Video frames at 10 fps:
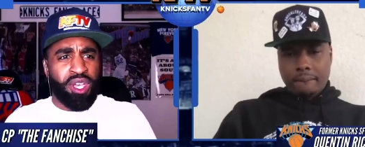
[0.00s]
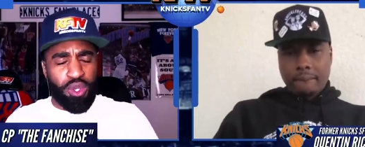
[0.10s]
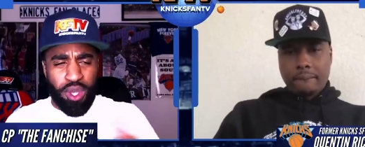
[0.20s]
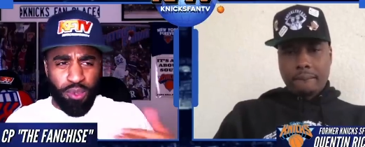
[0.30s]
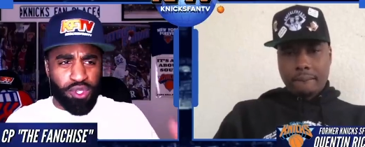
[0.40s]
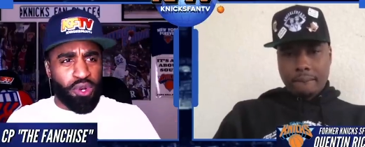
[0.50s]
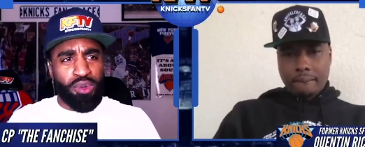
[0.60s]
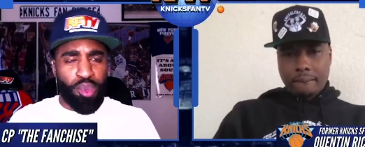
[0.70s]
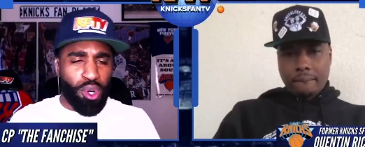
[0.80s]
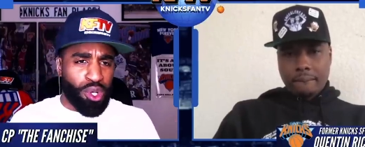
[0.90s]
Speaker 1: So he would turn
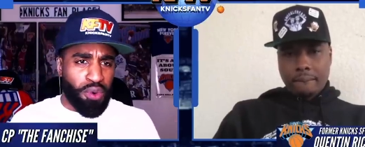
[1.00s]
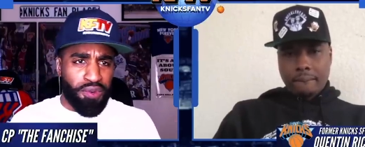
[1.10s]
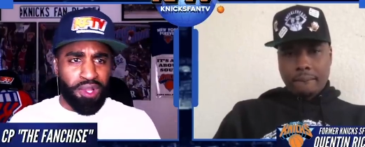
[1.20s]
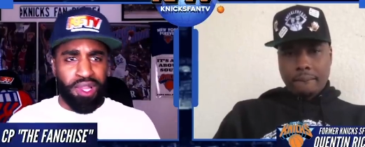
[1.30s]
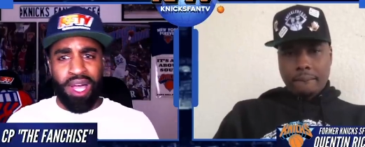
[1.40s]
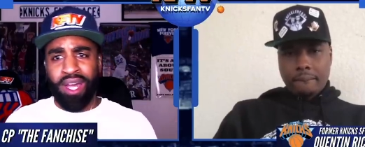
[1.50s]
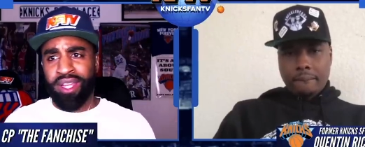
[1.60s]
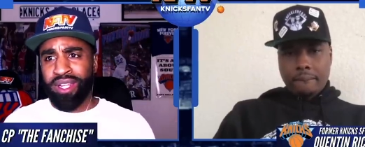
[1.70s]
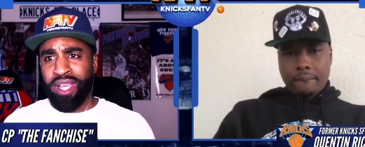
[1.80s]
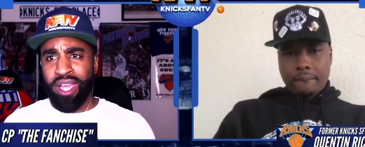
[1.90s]
the ball over a lot
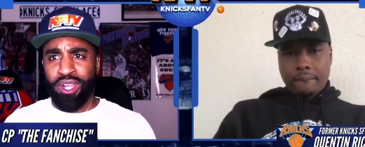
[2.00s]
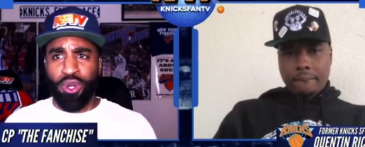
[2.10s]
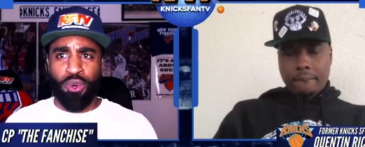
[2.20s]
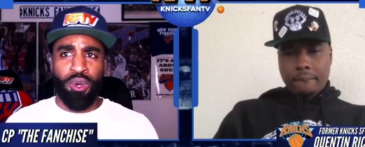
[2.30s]
and, and you know,